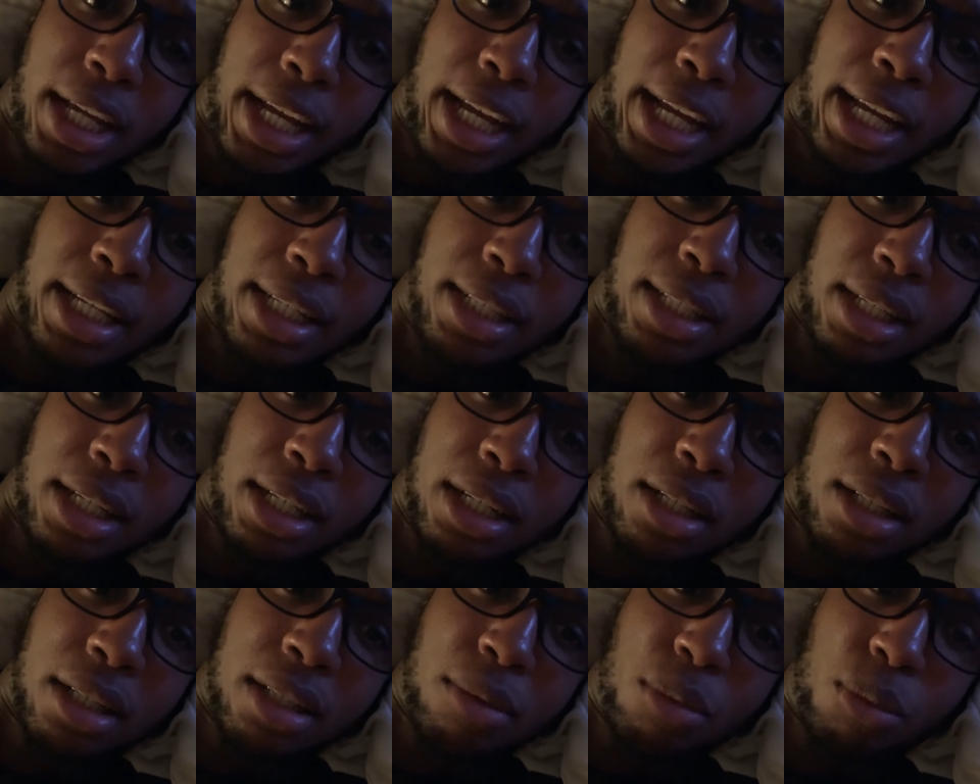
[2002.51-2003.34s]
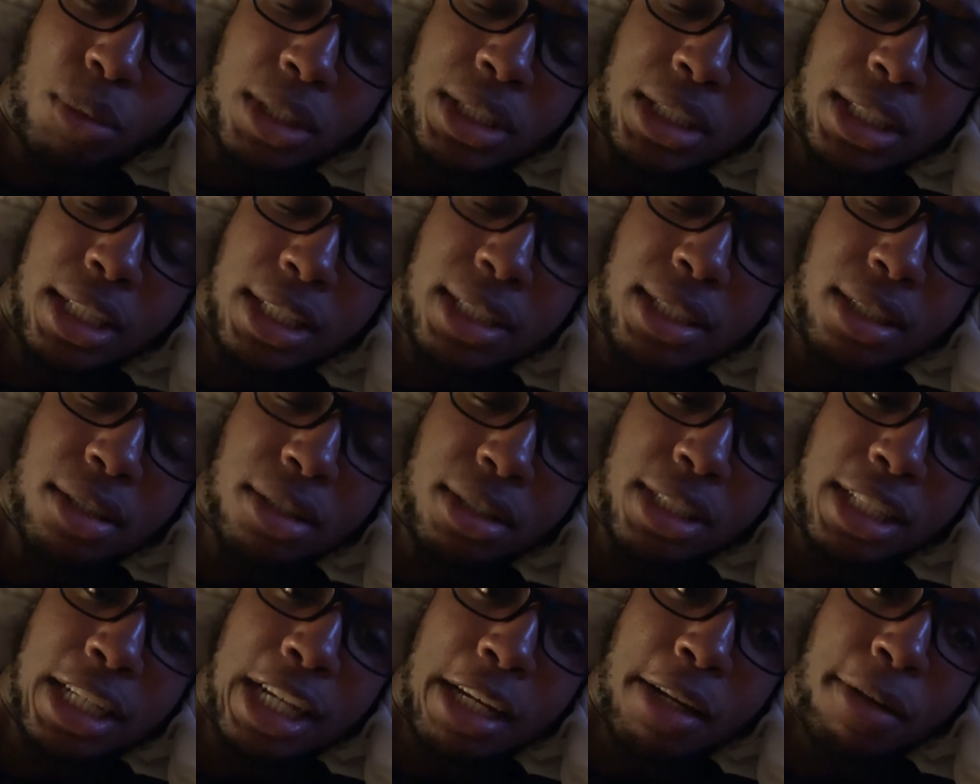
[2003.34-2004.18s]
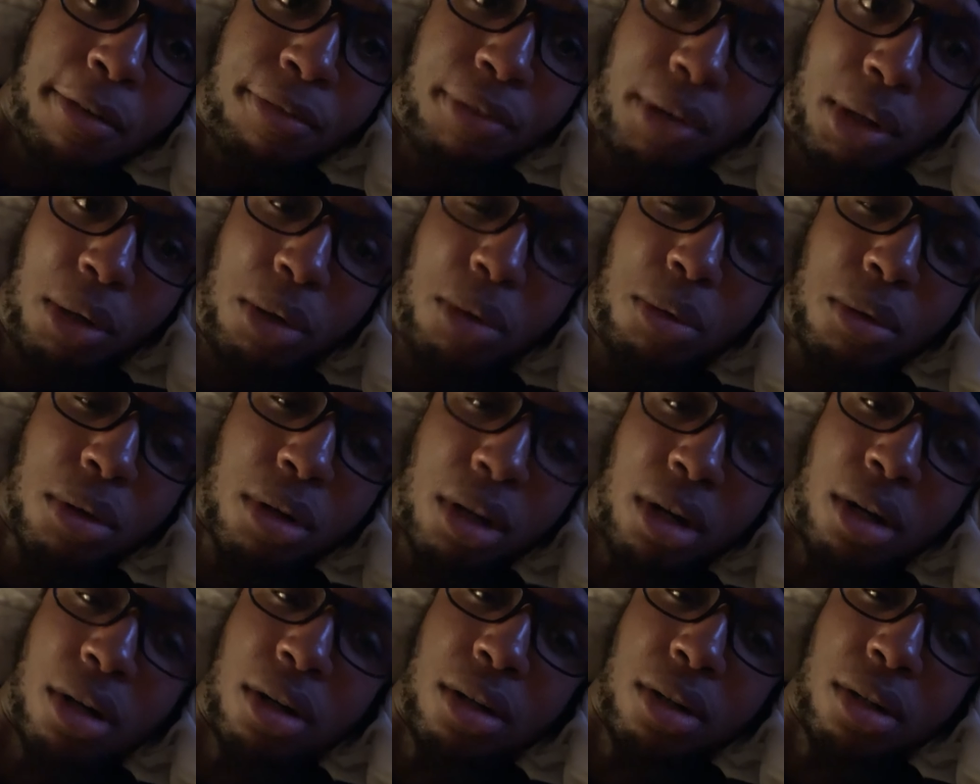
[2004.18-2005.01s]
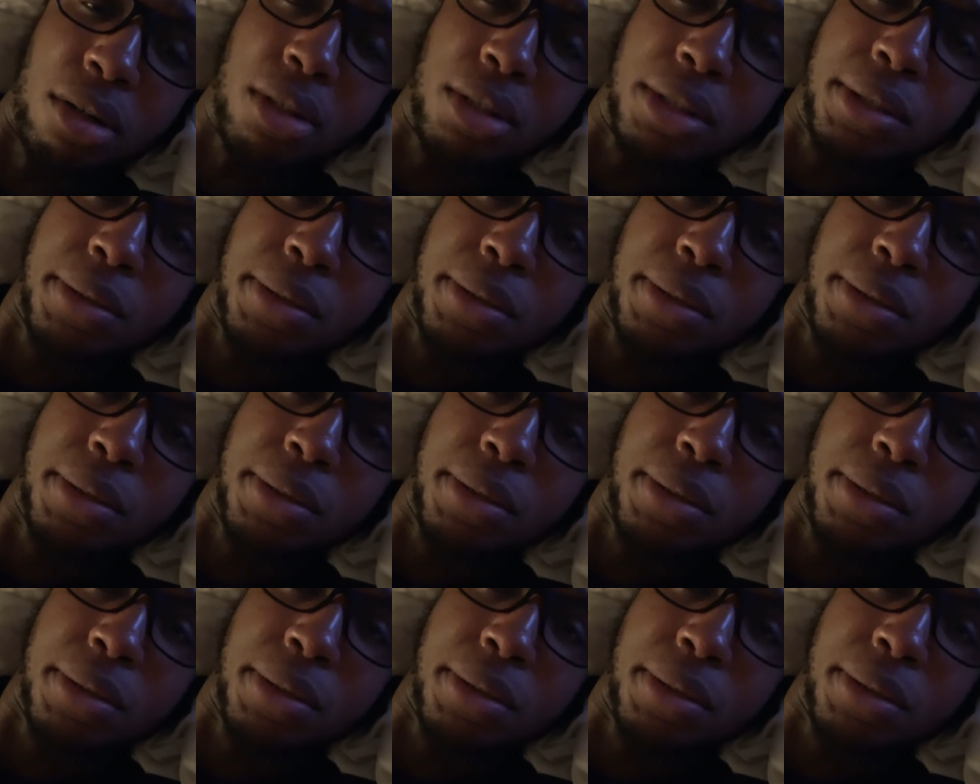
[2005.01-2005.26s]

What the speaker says: And then until she got a phone call.